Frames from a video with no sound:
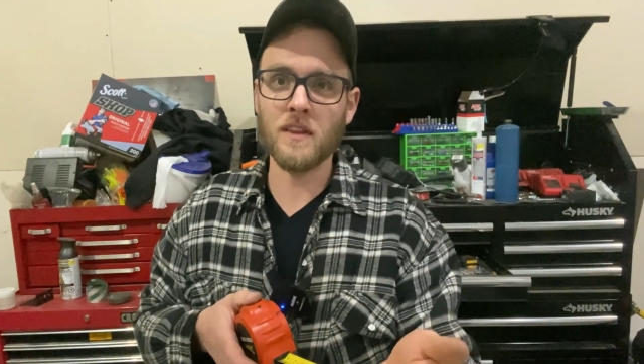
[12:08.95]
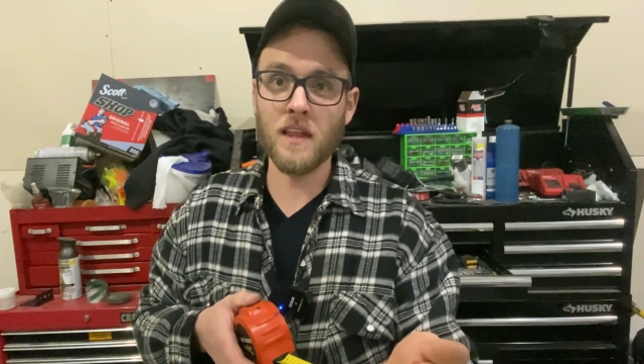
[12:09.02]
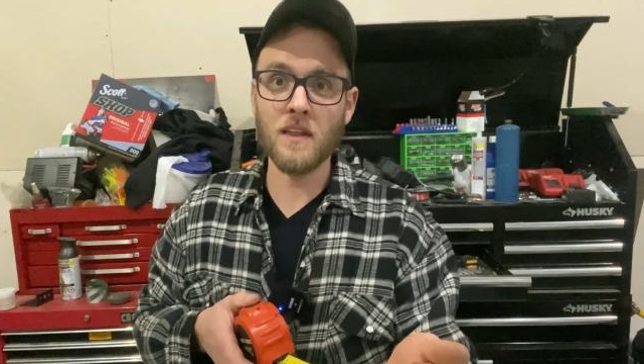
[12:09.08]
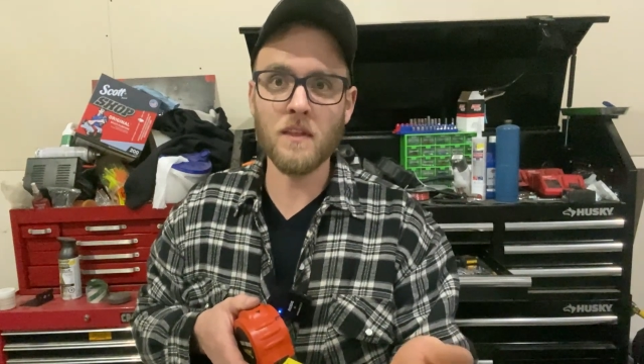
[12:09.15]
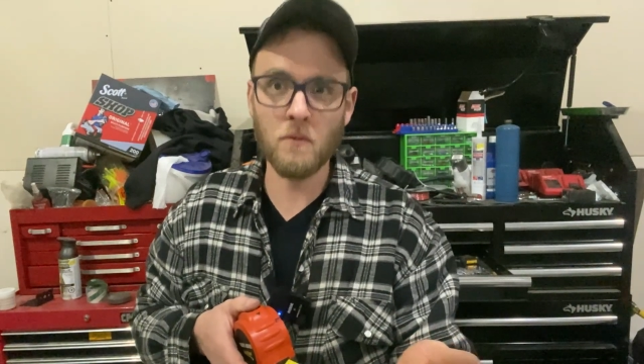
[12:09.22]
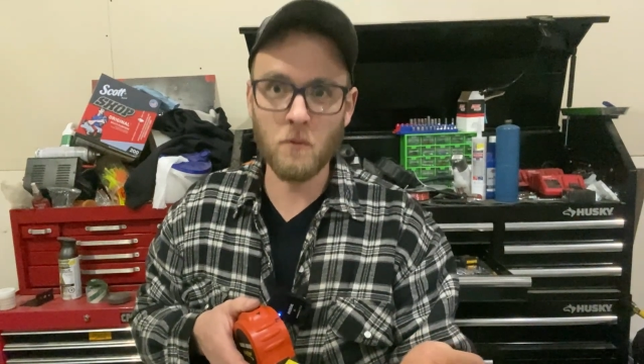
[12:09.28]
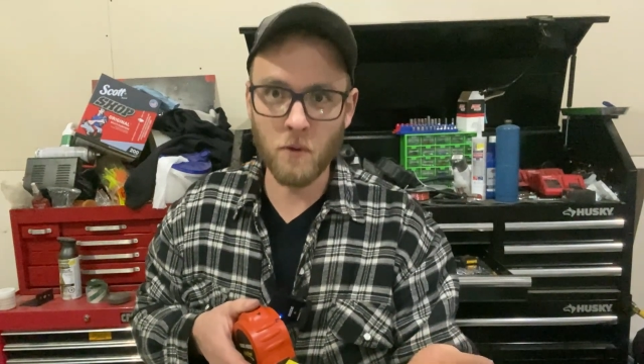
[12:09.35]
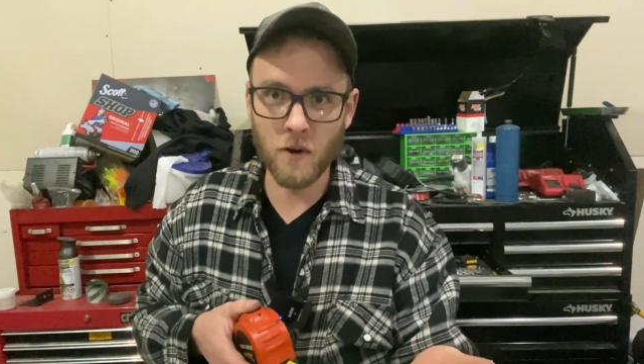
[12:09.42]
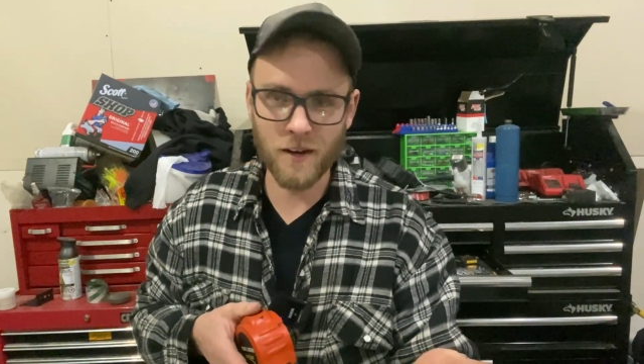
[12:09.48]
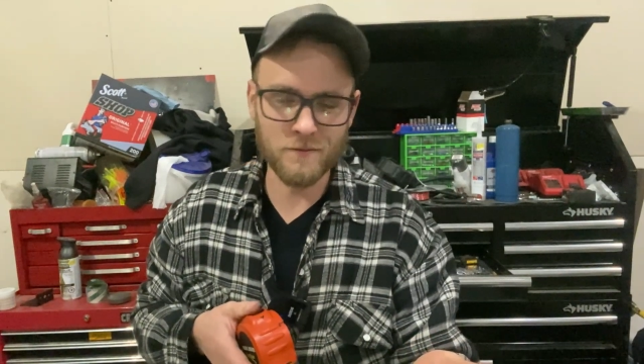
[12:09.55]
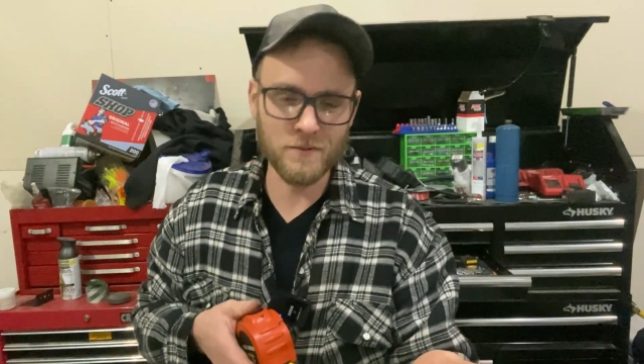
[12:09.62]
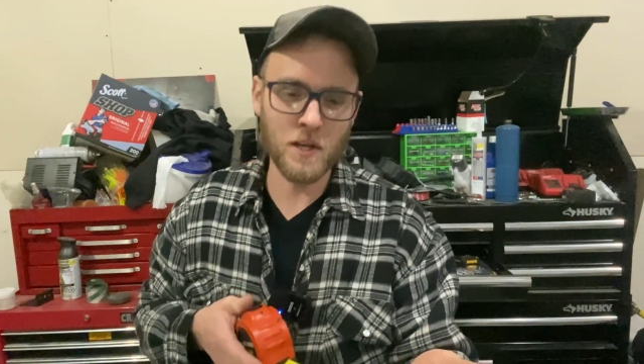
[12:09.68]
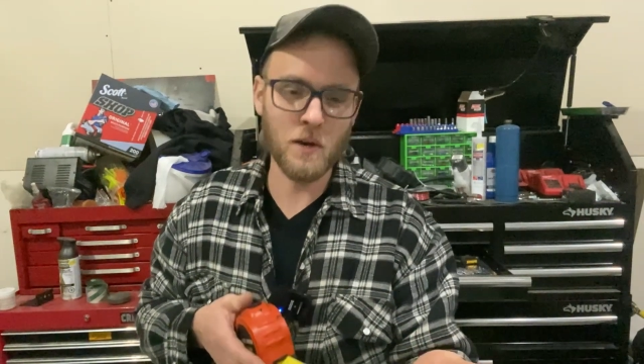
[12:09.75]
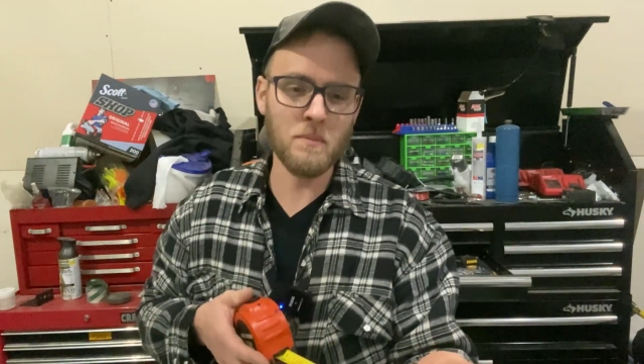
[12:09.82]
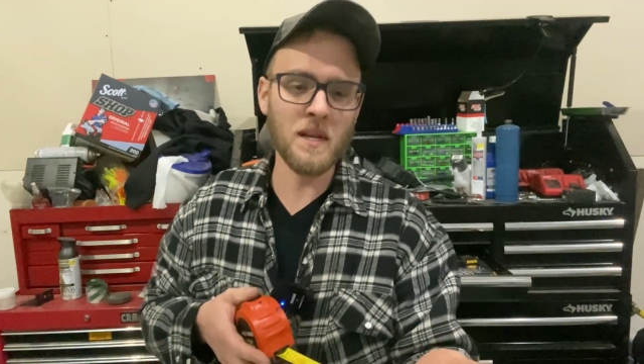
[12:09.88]
Then we'll,
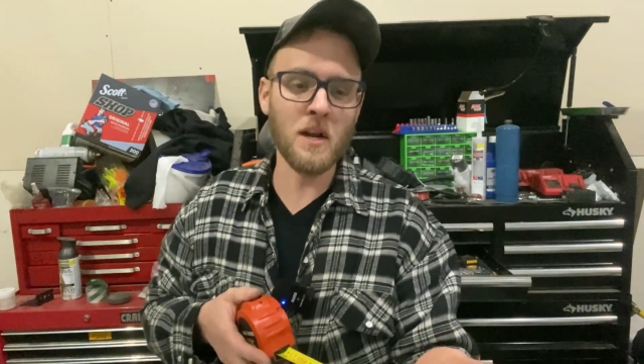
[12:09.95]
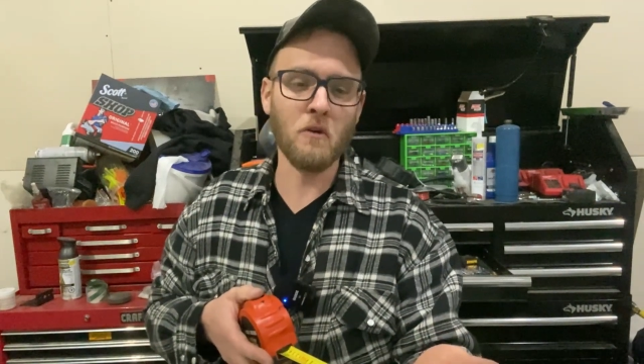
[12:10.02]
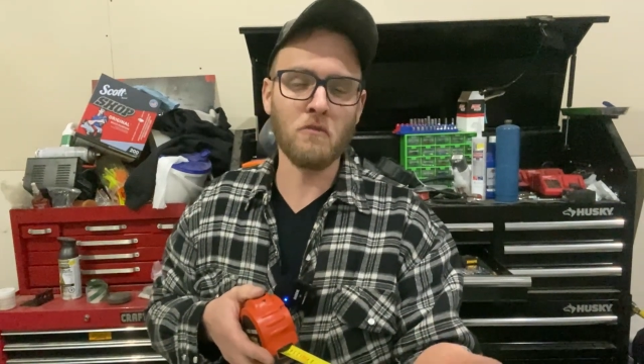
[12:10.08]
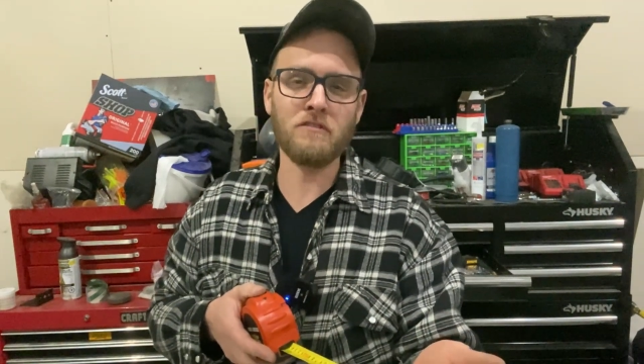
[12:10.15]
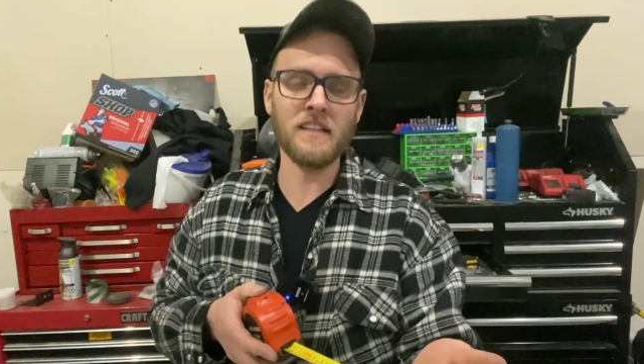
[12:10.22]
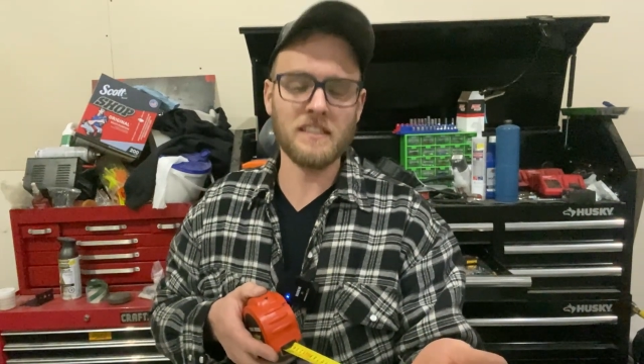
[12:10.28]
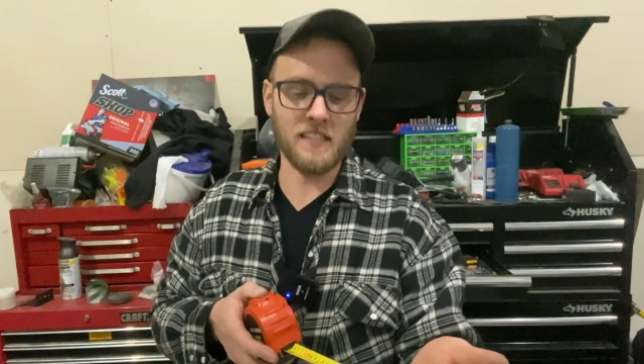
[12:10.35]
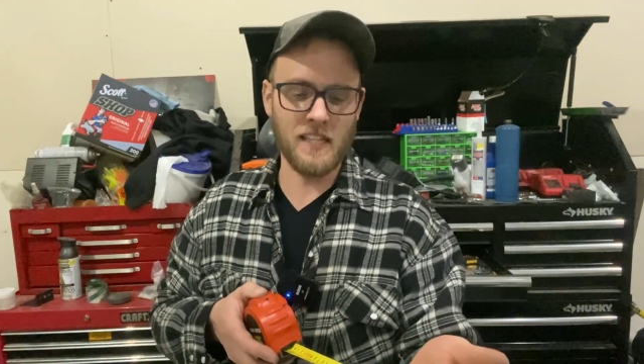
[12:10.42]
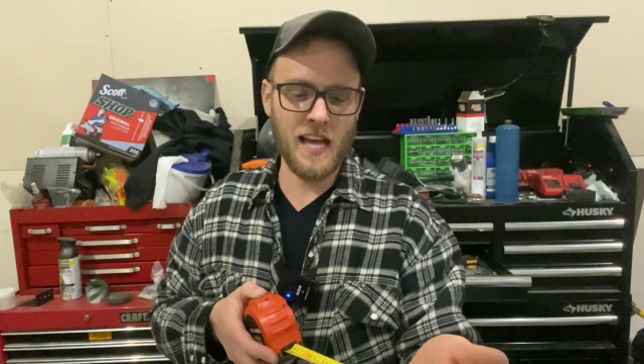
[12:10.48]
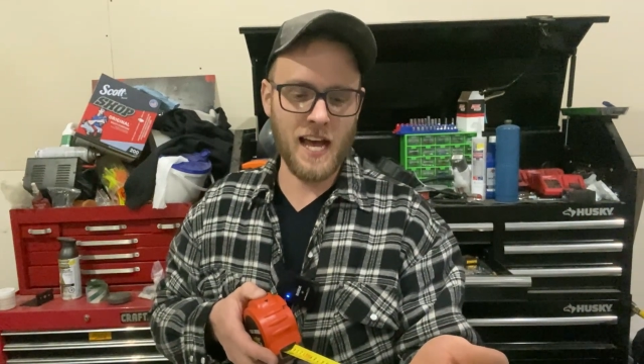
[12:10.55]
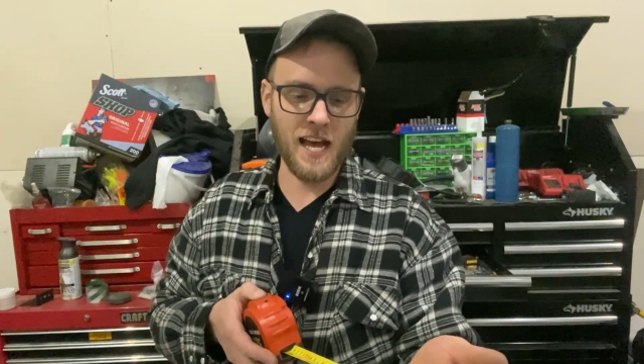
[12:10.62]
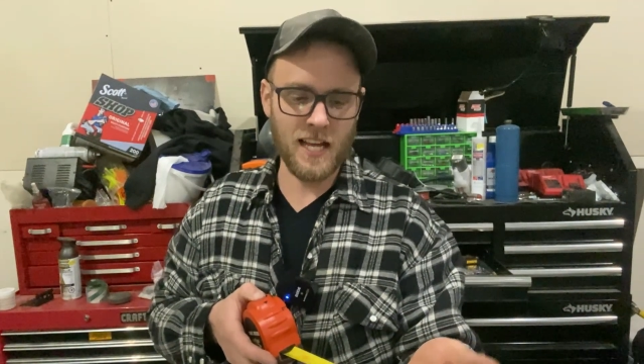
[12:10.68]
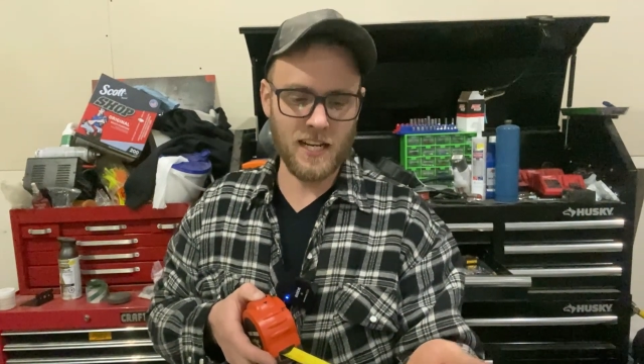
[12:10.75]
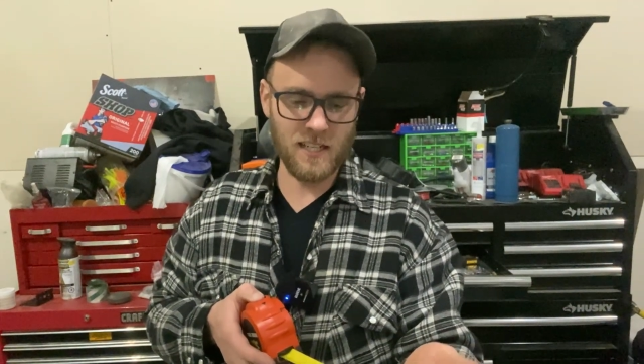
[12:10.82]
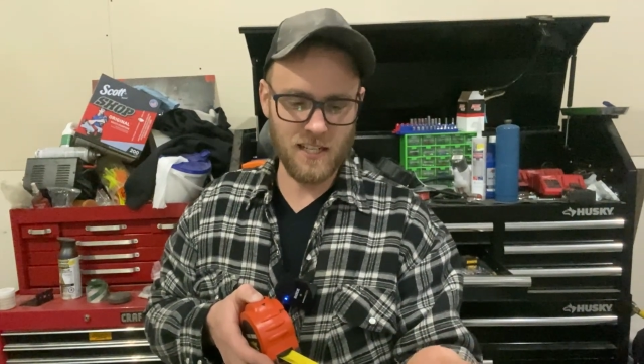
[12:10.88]
there'll be no fixing
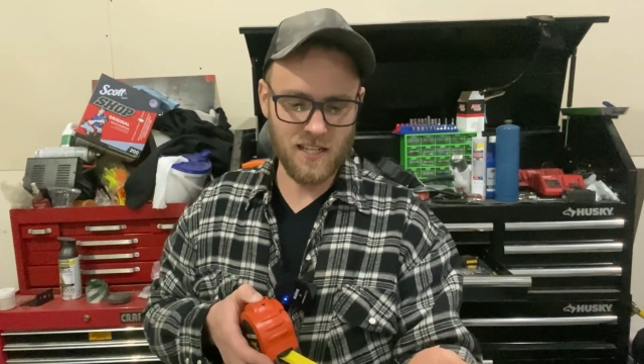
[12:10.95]
that.